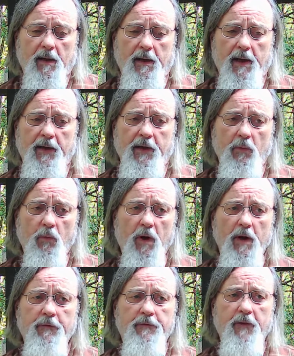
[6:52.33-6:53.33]
And they
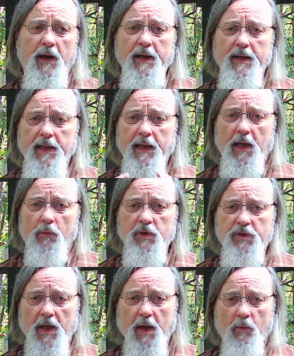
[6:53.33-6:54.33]
want to find
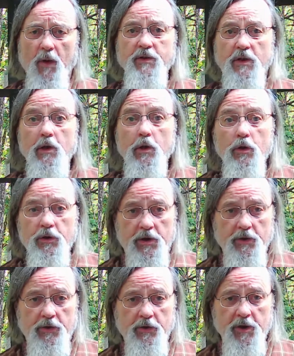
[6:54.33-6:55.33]
a
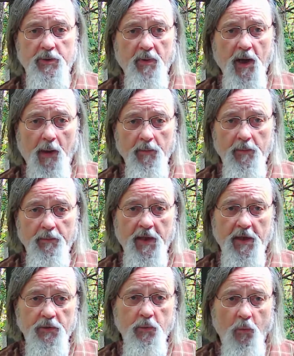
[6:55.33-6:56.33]
resolution to this problem,
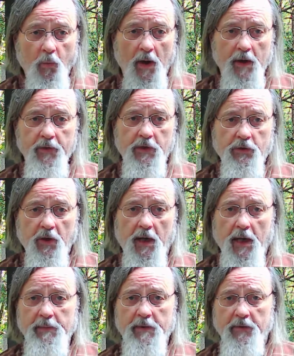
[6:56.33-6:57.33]
because one of the
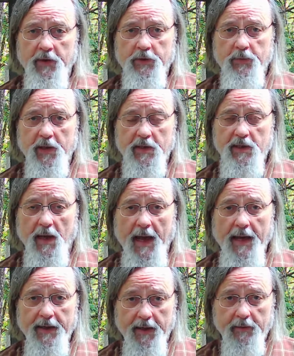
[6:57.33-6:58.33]
tribes of Israel is
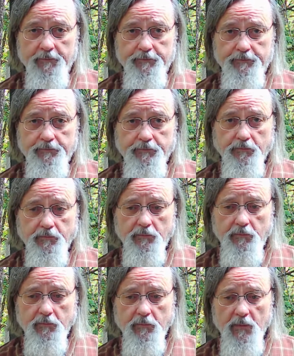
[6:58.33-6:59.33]
lacking.
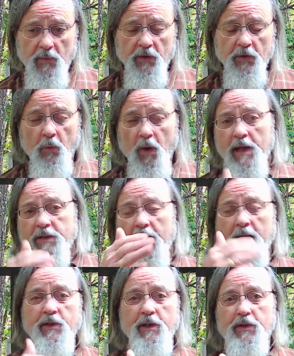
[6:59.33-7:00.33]
The way it's
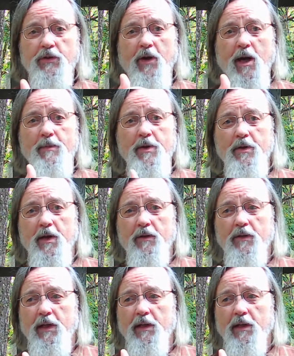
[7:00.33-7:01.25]
actually described here, the